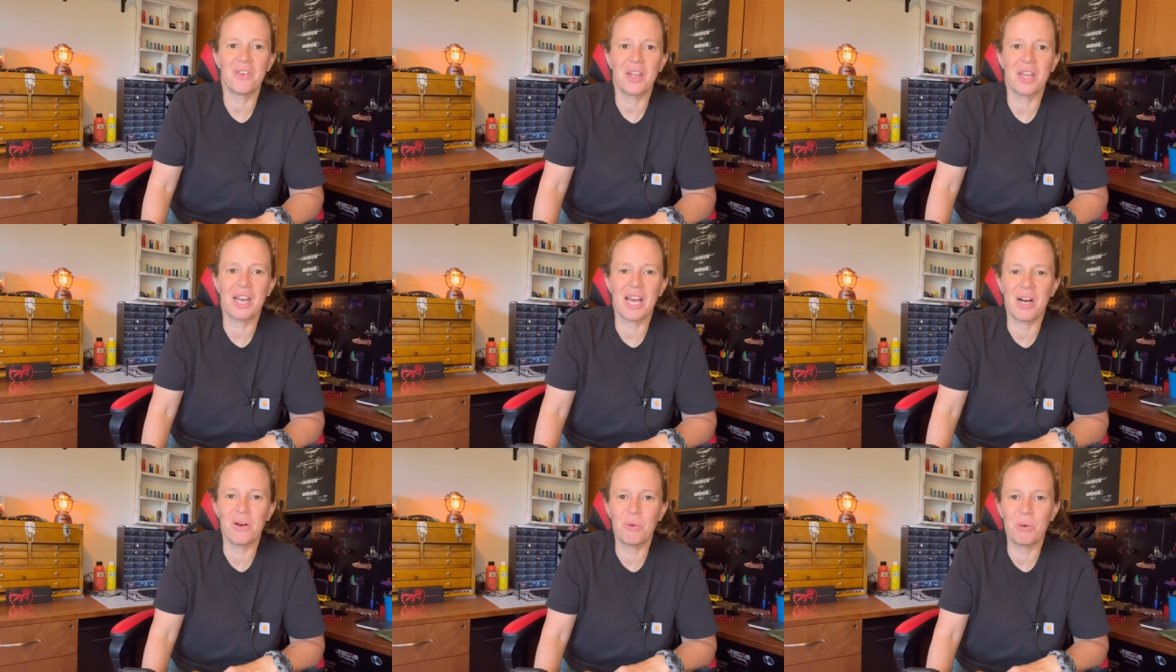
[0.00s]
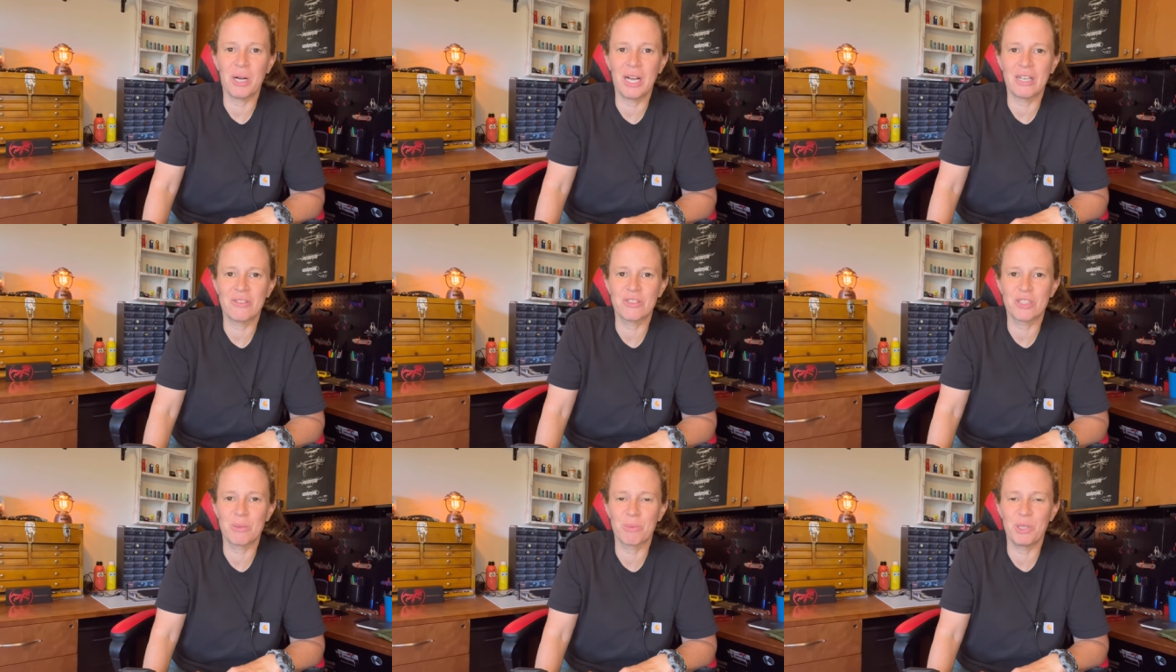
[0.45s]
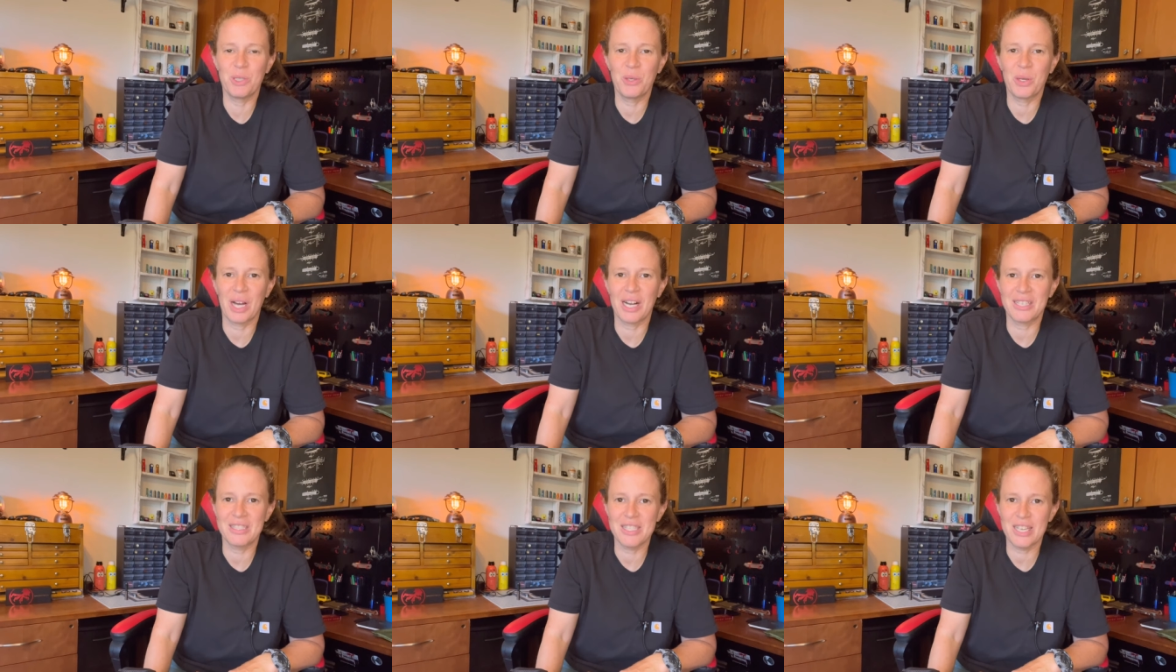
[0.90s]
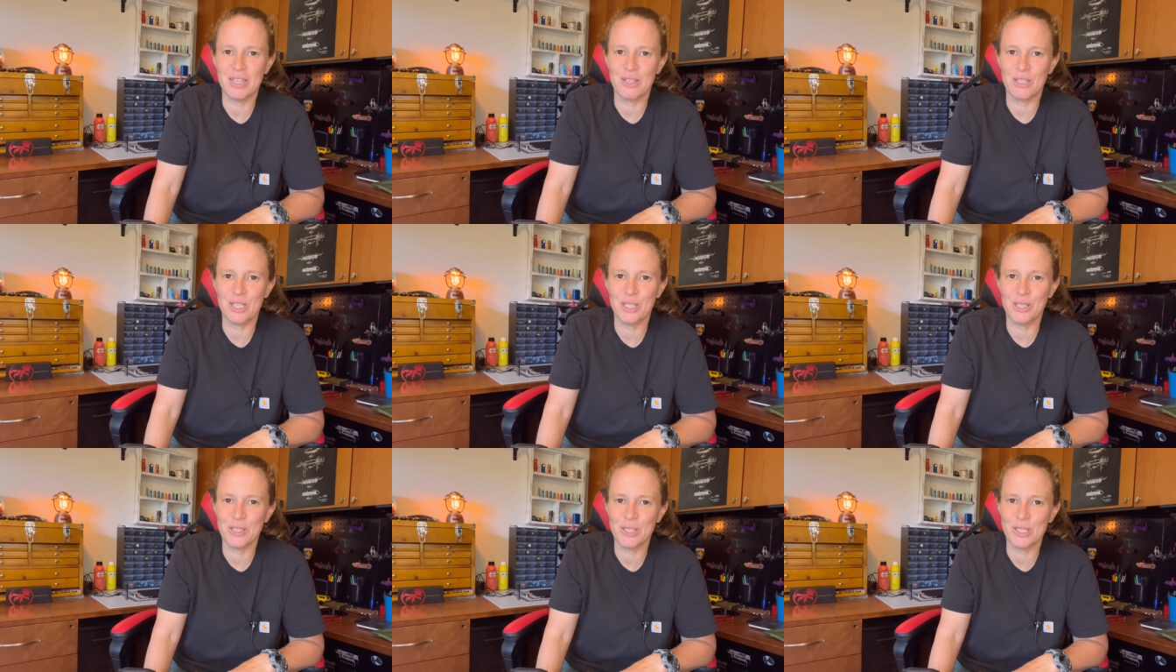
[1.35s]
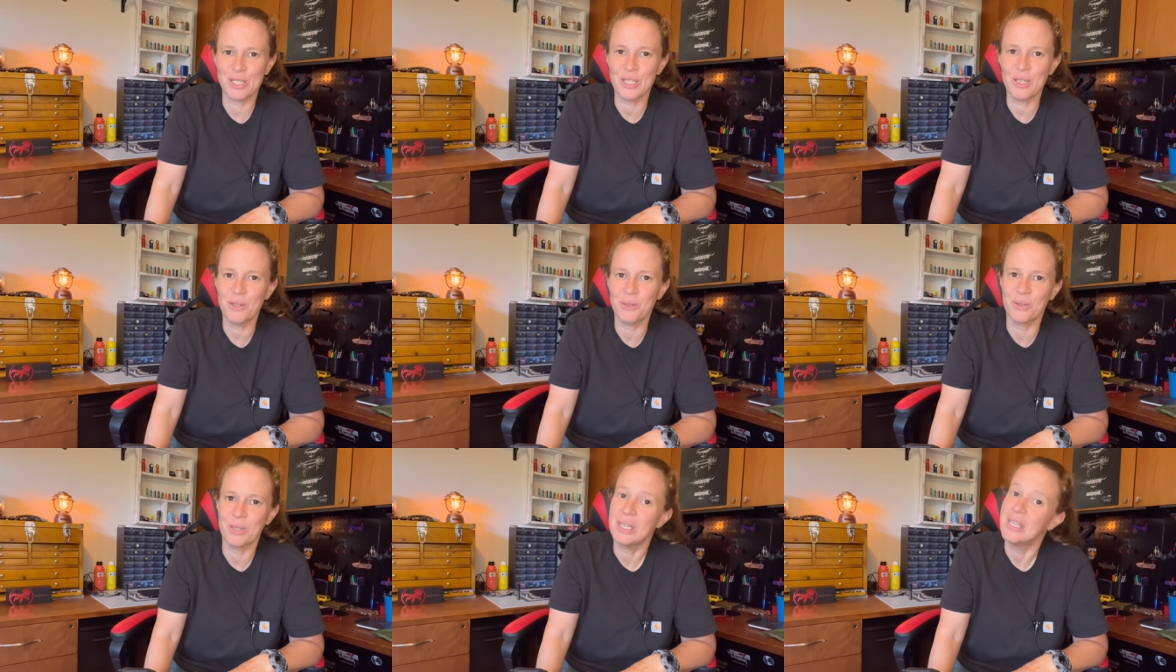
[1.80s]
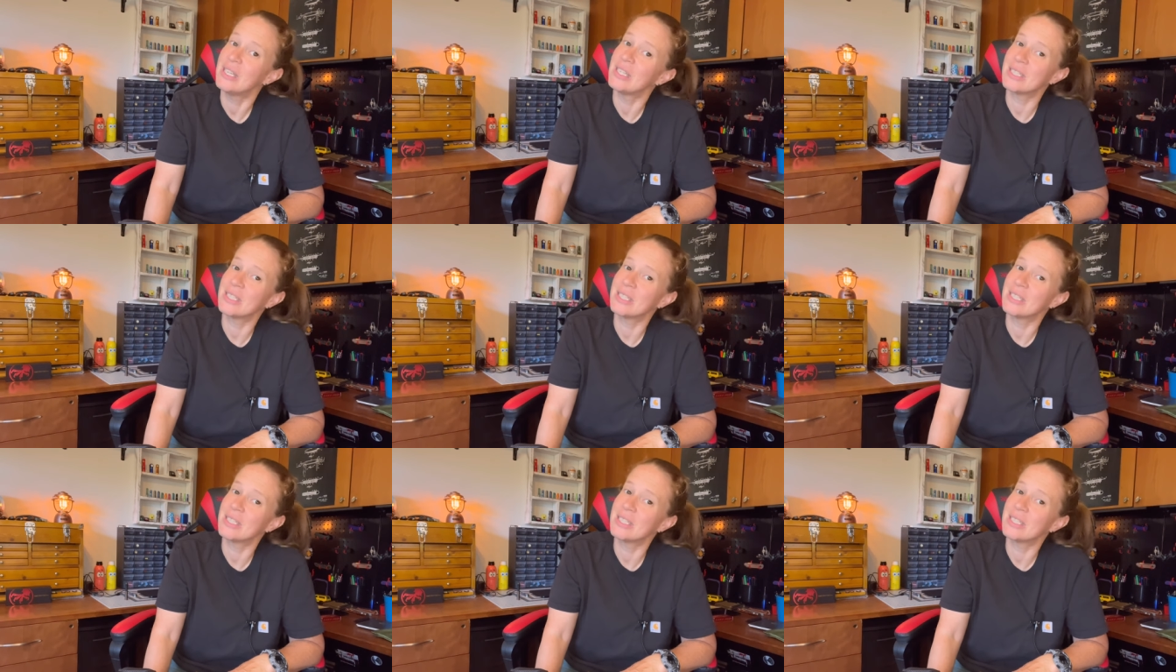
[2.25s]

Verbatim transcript: And I will have some new content soon.